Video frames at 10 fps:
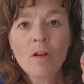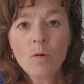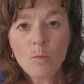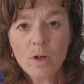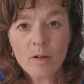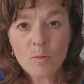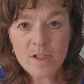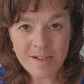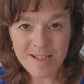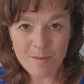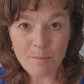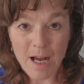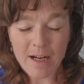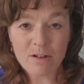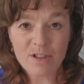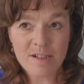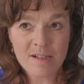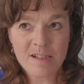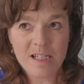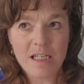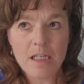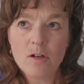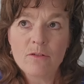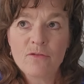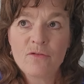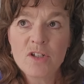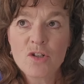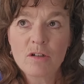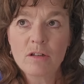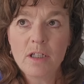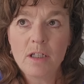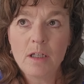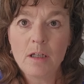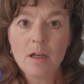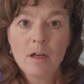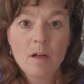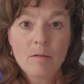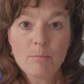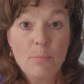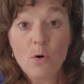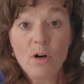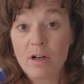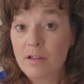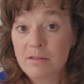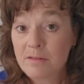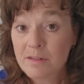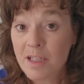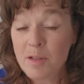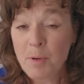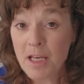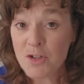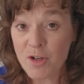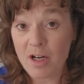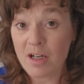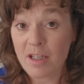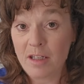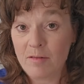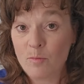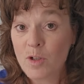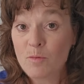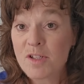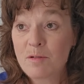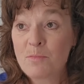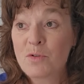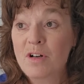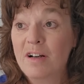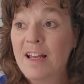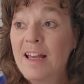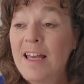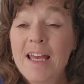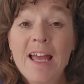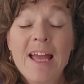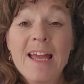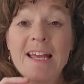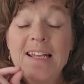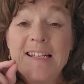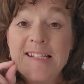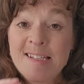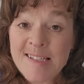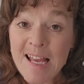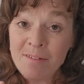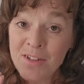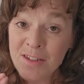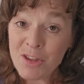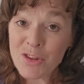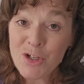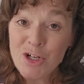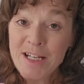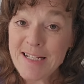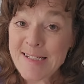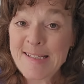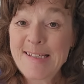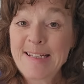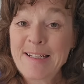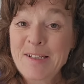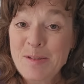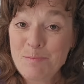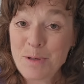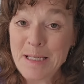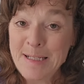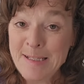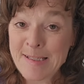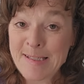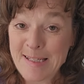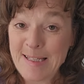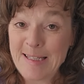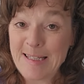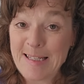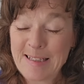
when was democracy officially born in the patriarchy? When was it born? 736 BC,